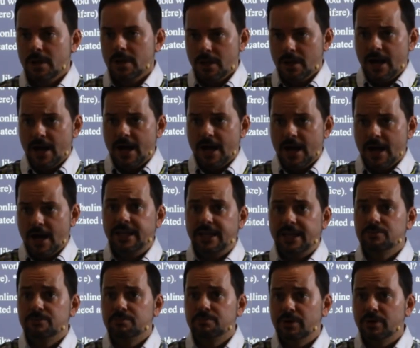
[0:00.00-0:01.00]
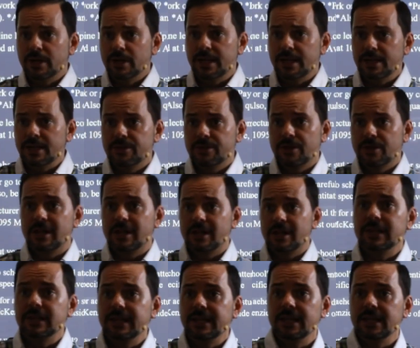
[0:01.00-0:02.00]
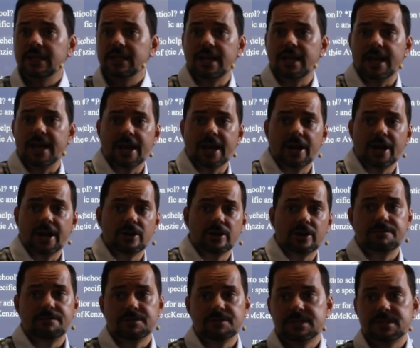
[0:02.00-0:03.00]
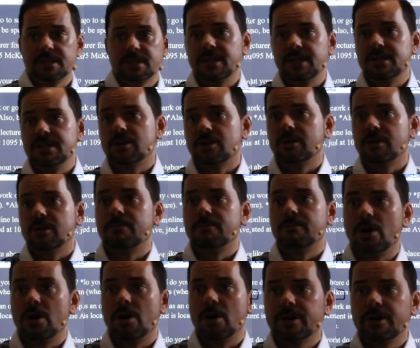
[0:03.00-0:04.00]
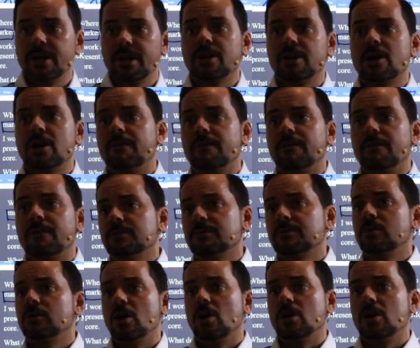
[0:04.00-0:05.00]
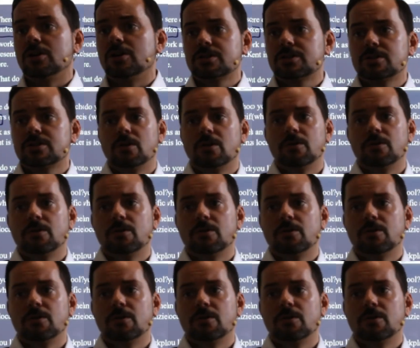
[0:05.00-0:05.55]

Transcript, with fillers: I can breathe clean air. The facilities are modern and comfortable, also.